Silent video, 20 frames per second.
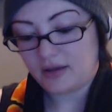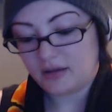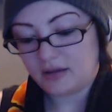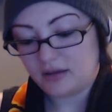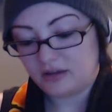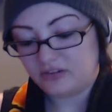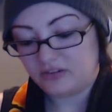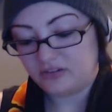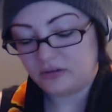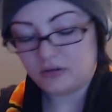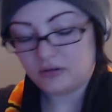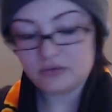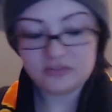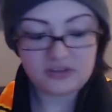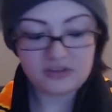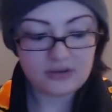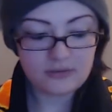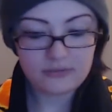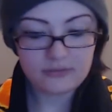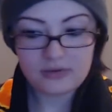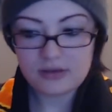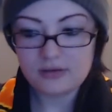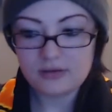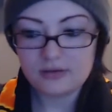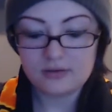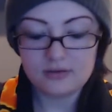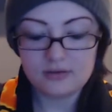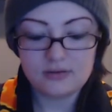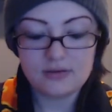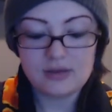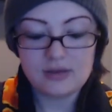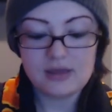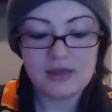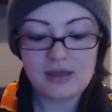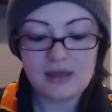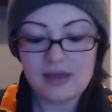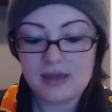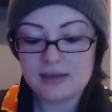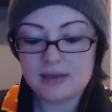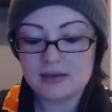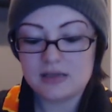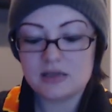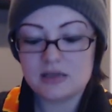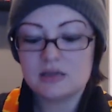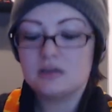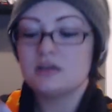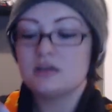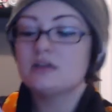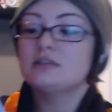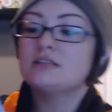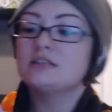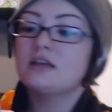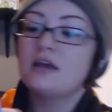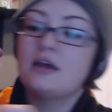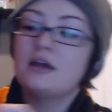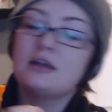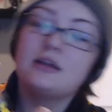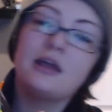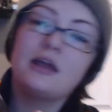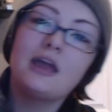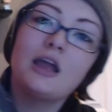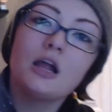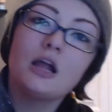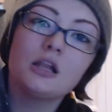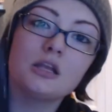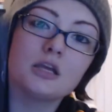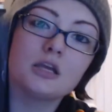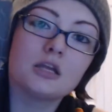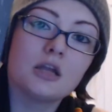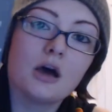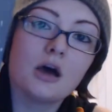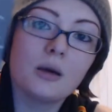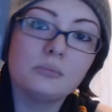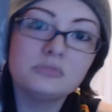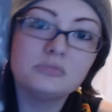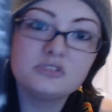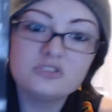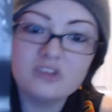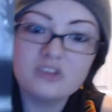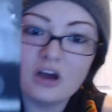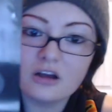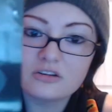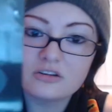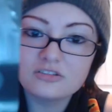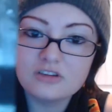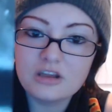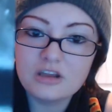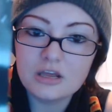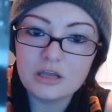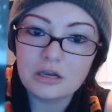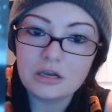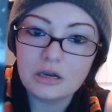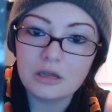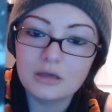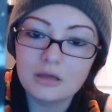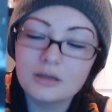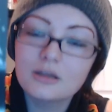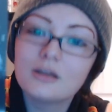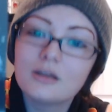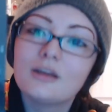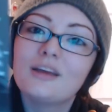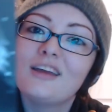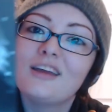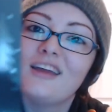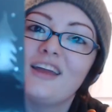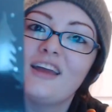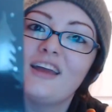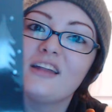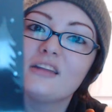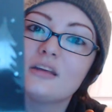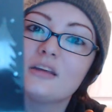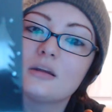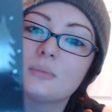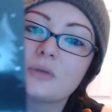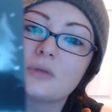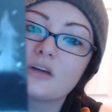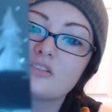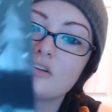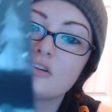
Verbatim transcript: exclusive, and it is Alien abduction! Alien abduction in